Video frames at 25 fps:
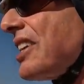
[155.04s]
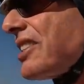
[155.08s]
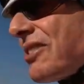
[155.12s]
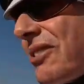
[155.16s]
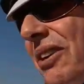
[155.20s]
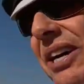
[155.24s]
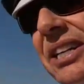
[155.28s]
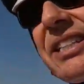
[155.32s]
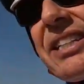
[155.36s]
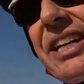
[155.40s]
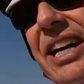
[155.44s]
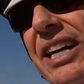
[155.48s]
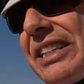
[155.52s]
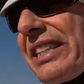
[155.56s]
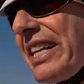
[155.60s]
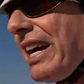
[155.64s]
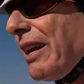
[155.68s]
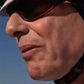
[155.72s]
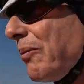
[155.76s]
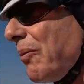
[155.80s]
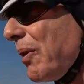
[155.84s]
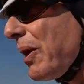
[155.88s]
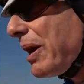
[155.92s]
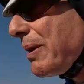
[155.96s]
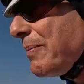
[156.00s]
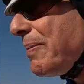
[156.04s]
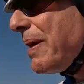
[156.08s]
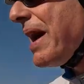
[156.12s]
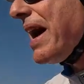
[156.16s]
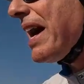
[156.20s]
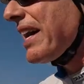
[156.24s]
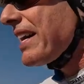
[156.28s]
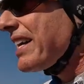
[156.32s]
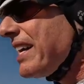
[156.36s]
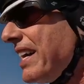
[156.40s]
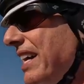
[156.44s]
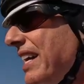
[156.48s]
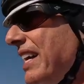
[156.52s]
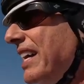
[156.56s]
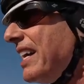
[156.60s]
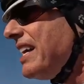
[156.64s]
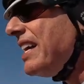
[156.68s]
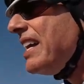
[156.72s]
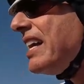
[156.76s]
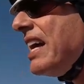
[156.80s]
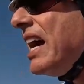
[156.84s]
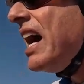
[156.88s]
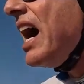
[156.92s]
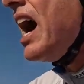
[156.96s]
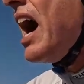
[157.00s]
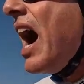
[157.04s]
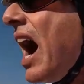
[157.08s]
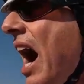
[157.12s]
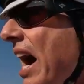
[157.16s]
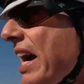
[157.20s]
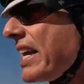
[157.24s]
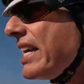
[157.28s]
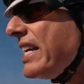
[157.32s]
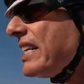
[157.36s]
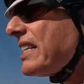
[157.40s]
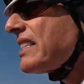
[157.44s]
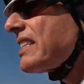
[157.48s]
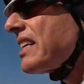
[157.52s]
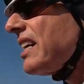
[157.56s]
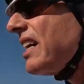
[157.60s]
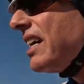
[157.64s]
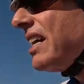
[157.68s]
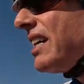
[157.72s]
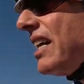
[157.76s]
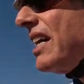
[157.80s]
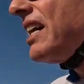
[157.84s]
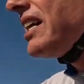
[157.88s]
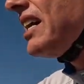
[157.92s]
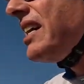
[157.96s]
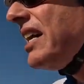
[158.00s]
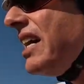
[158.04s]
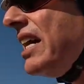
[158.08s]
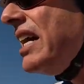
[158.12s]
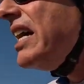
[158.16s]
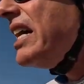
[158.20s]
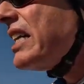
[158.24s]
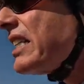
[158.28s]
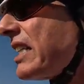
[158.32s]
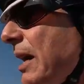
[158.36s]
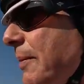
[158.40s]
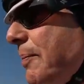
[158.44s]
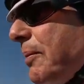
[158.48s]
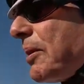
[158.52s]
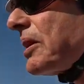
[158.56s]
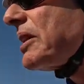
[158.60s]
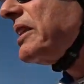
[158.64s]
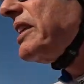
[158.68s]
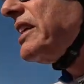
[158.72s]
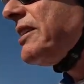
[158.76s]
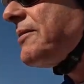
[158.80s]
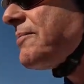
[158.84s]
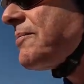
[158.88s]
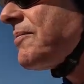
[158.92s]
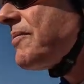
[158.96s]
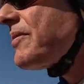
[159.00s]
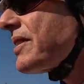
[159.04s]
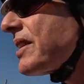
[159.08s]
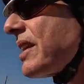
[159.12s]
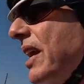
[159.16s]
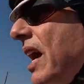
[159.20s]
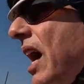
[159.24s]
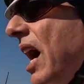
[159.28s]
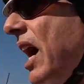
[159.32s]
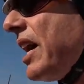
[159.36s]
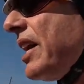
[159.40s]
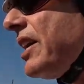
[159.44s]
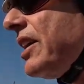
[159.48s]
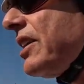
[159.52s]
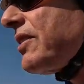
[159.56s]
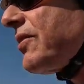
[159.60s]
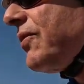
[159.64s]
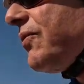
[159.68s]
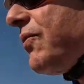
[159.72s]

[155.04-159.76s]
so I dialed that way back. I eat, typically, I eat